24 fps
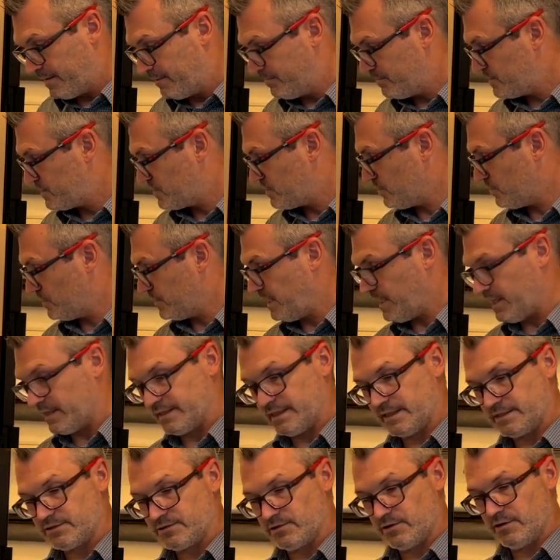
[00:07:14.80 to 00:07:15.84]
So yeah,
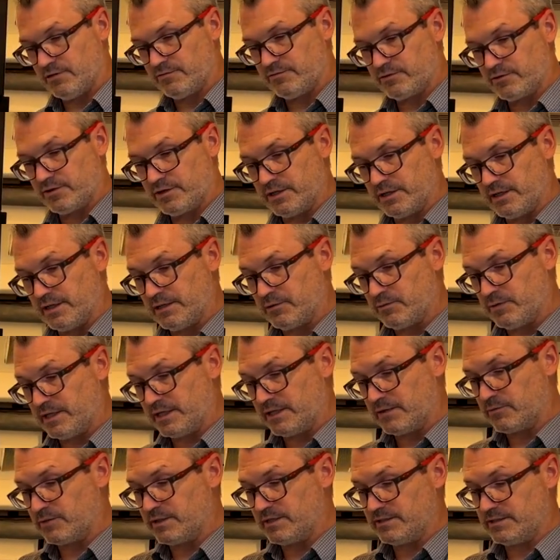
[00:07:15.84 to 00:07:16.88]
that's all for the liquid
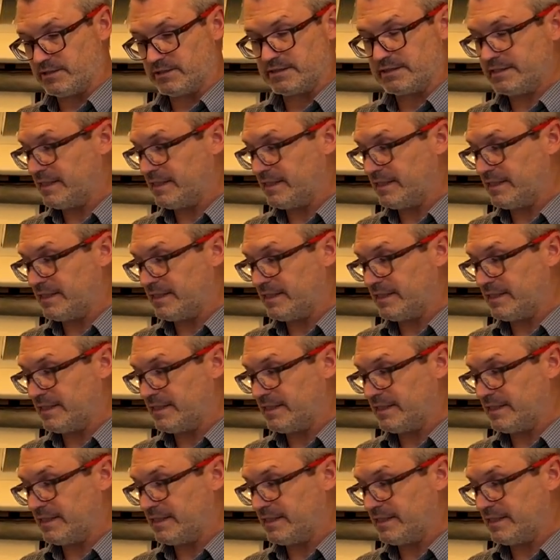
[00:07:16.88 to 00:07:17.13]
ingredient.